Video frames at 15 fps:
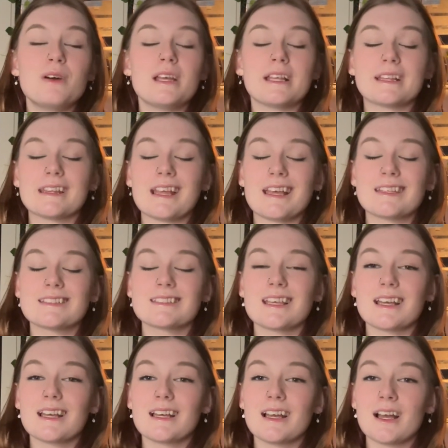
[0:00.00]
unless
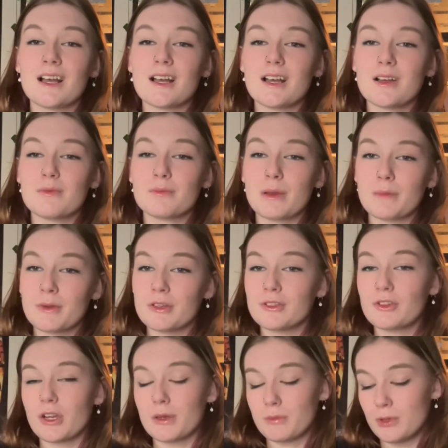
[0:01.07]
my
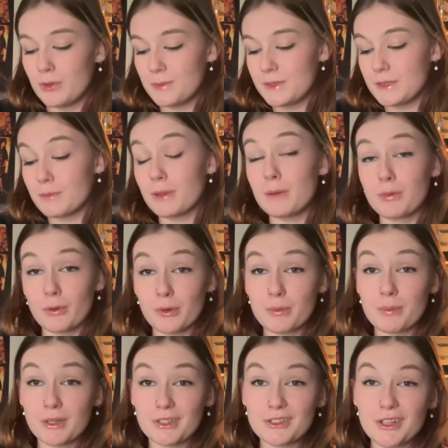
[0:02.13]
bearded dragon poops. People
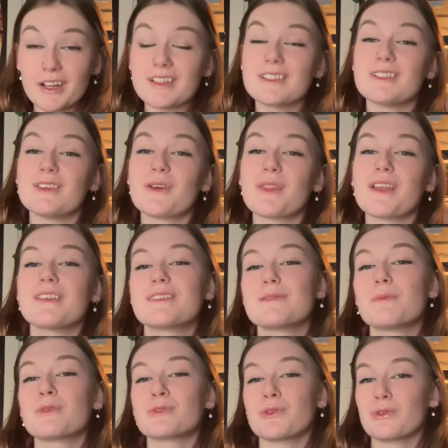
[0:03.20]
with bearded dragons, you know that is
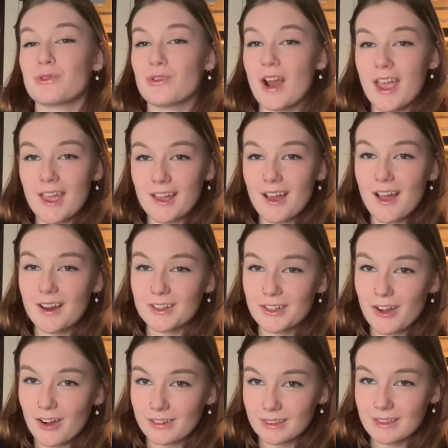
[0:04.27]
the most rank,
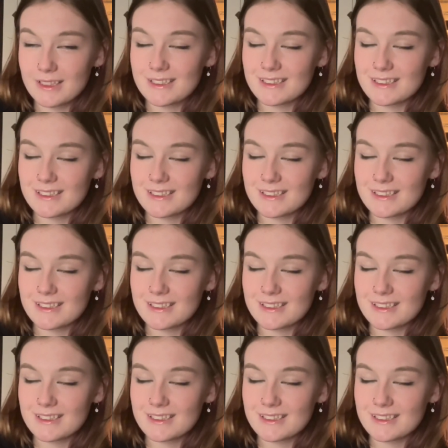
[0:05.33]
ungodly